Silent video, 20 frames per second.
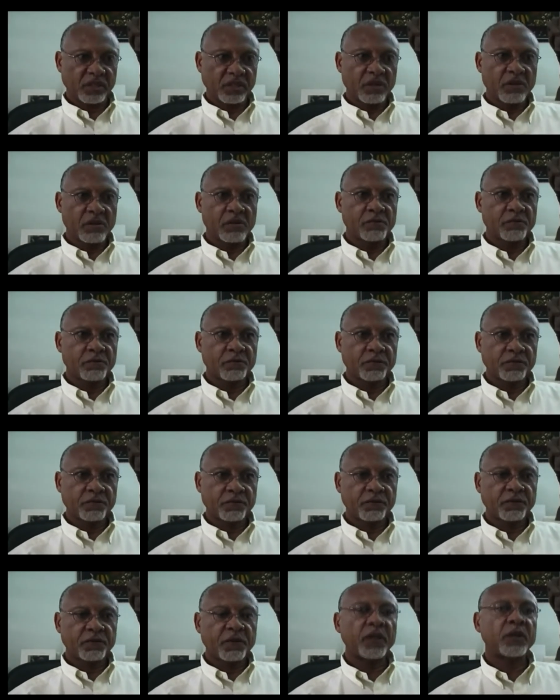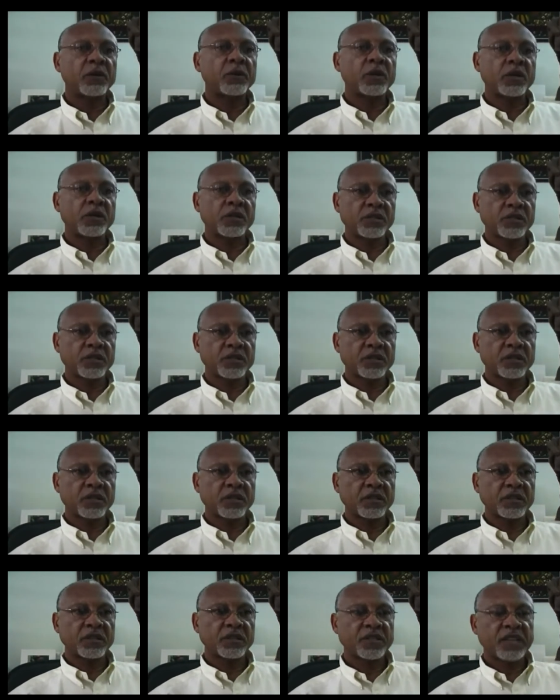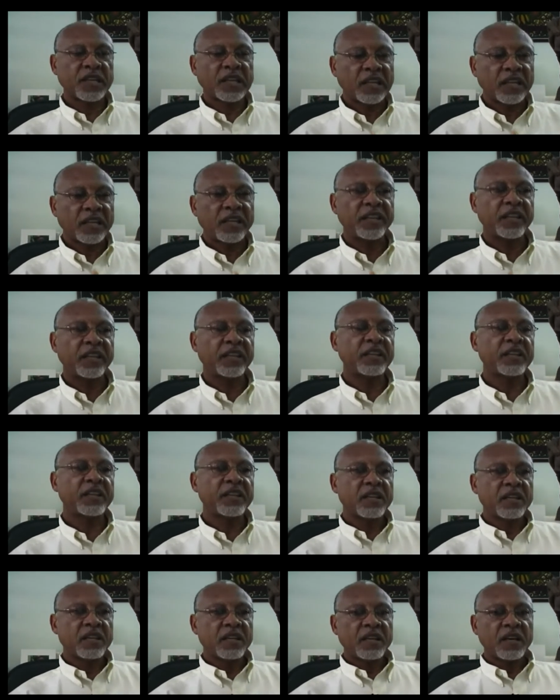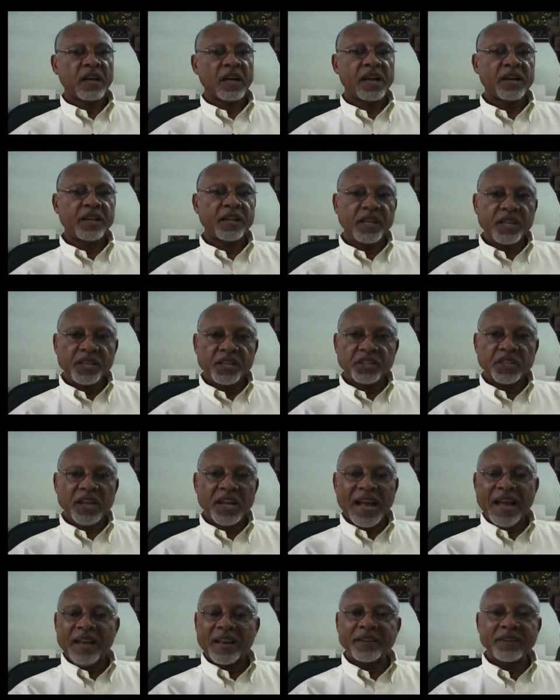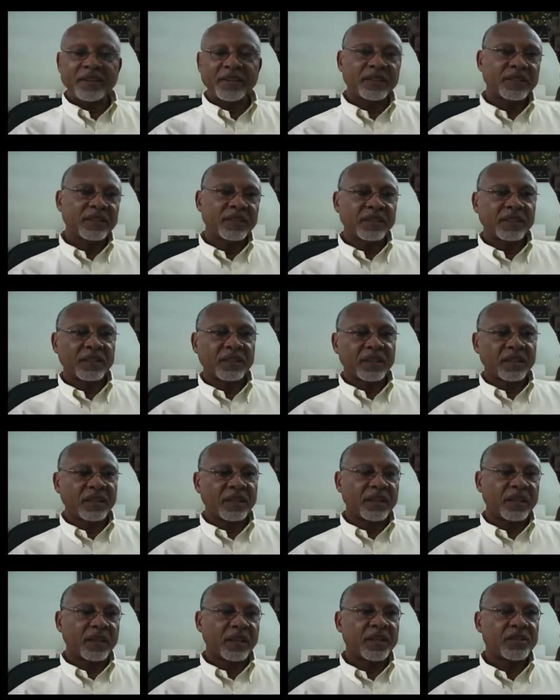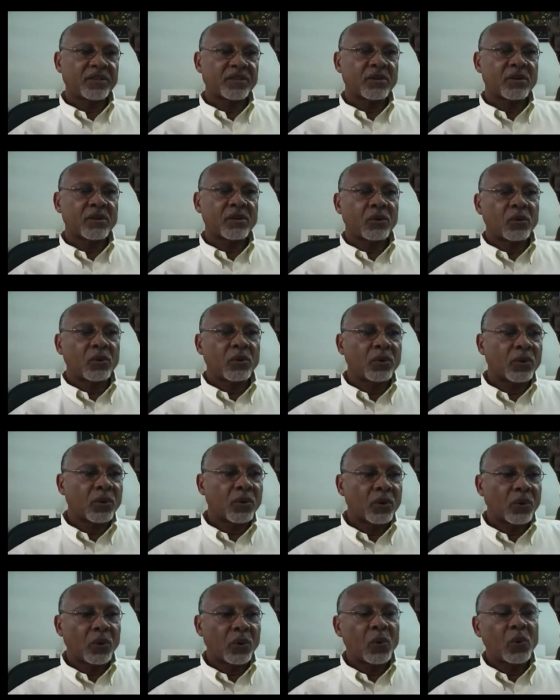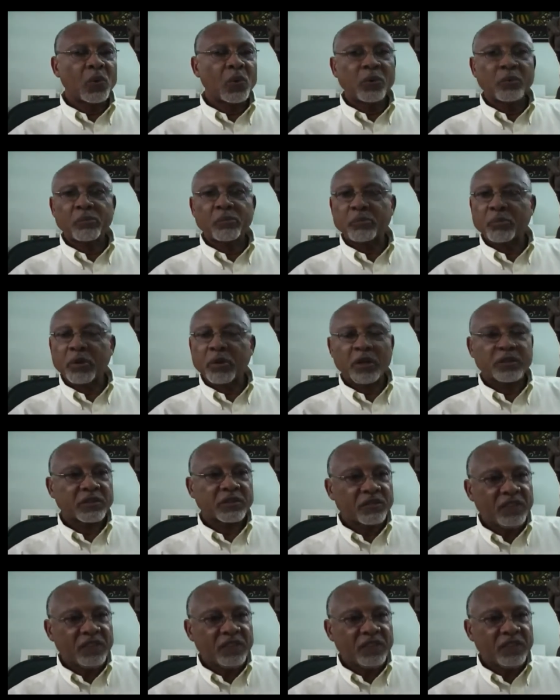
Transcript: of followers settling and each had his or her own plot of